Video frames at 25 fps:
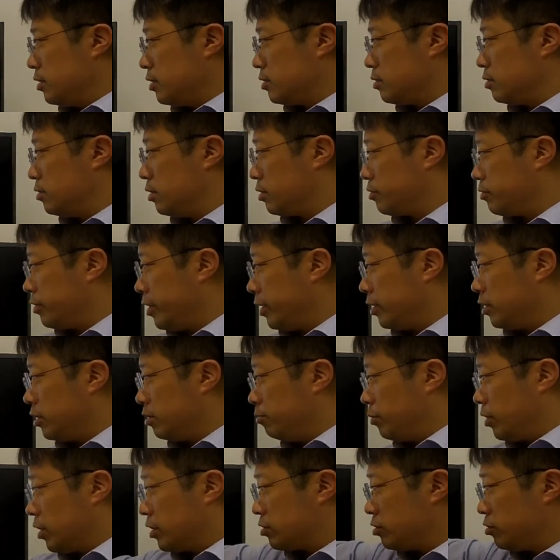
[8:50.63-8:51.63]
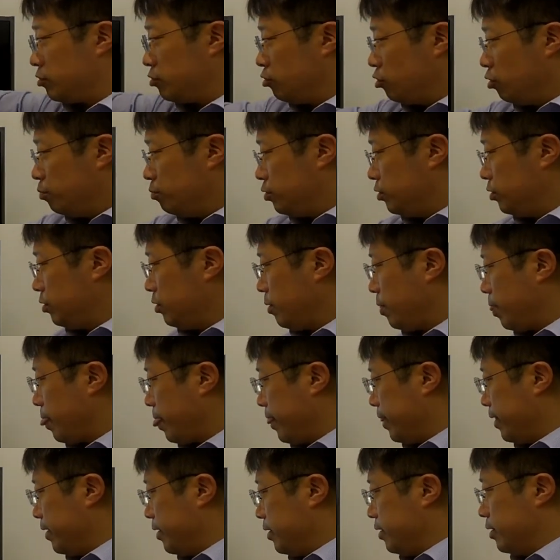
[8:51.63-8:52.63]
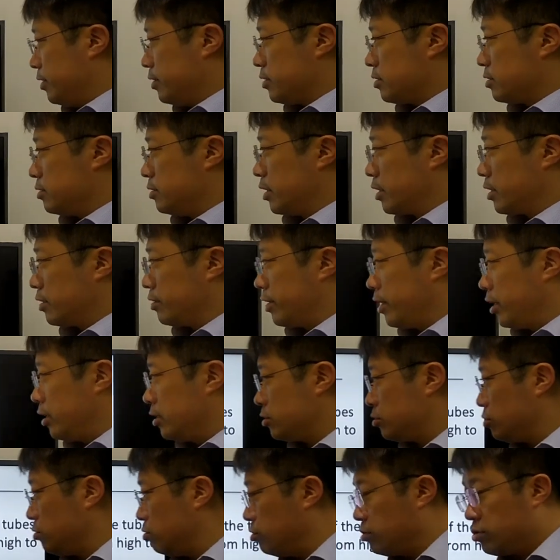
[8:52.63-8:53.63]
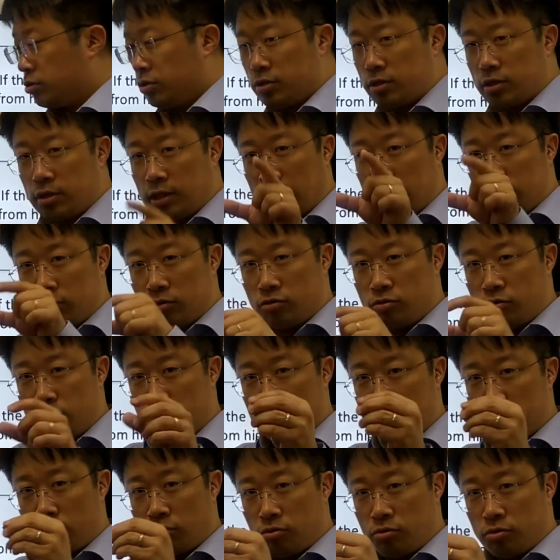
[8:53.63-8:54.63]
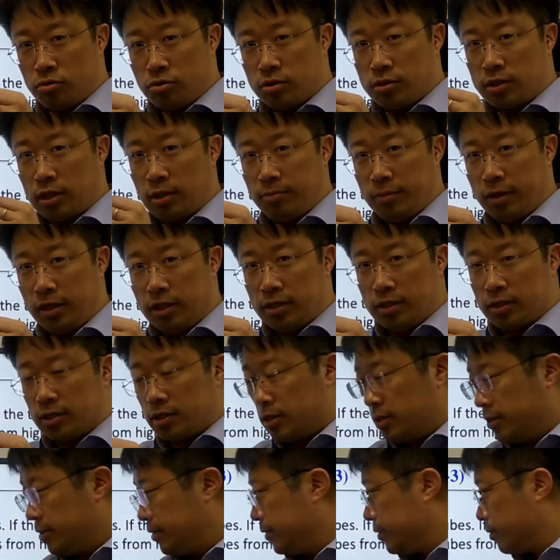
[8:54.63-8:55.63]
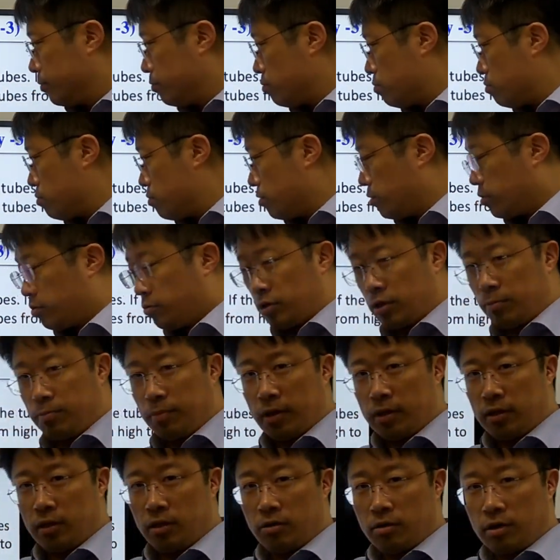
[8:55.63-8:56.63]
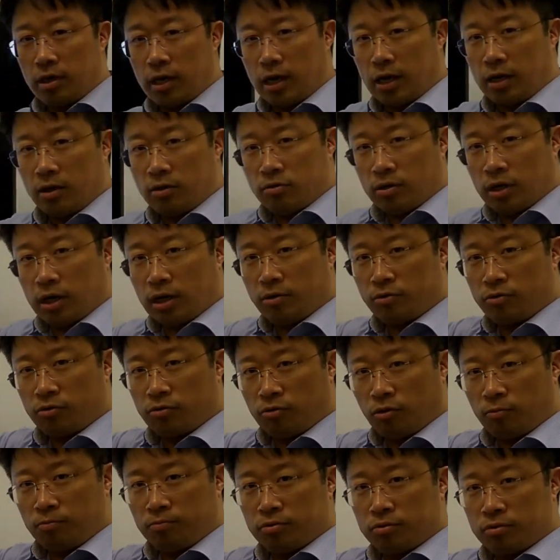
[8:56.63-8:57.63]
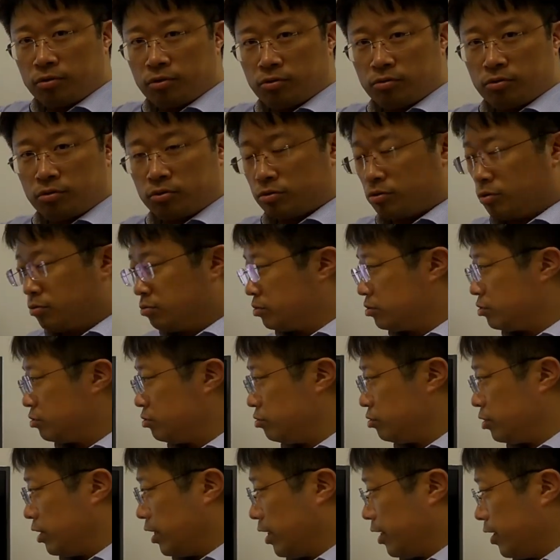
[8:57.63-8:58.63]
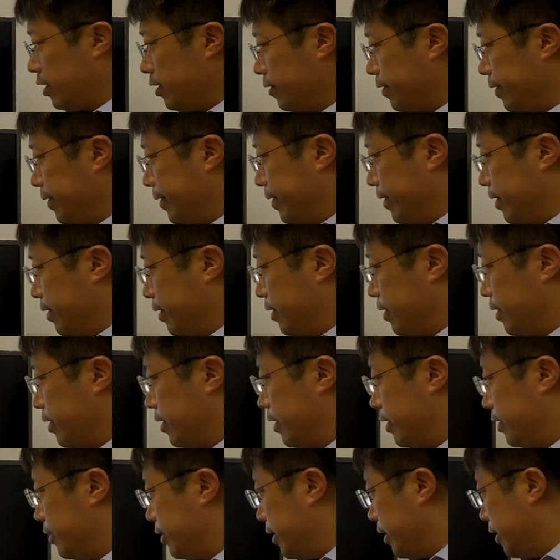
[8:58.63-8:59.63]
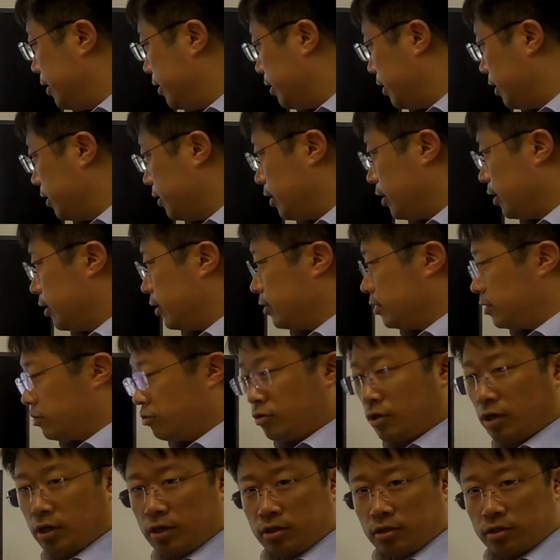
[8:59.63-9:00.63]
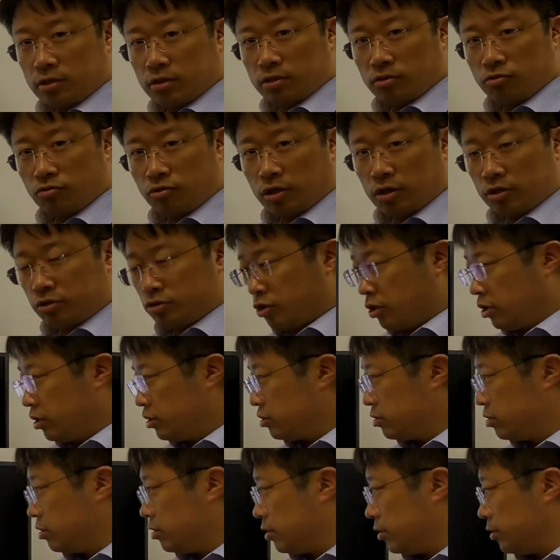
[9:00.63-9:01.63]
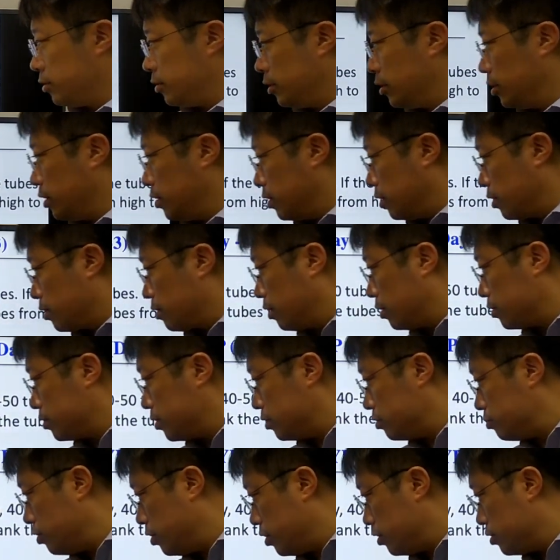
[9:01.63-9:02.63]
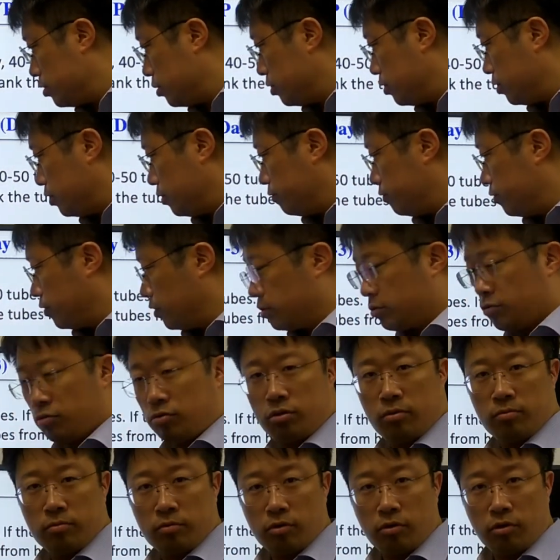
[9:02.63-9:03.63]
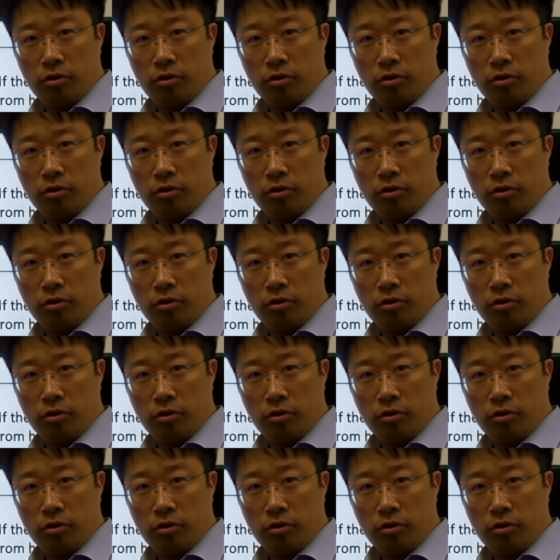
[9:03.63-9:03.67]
So the gradient mixer you open, so the gradient solutions, now the two solutions are mixed. So depending on how you open those two lines, and then you can change the concentration of the sodium